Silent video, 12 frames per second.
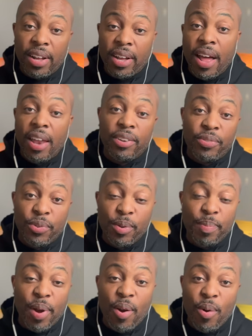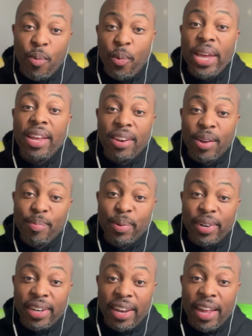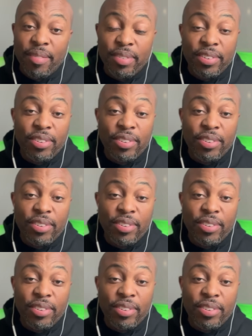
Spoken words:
college football, week number 11.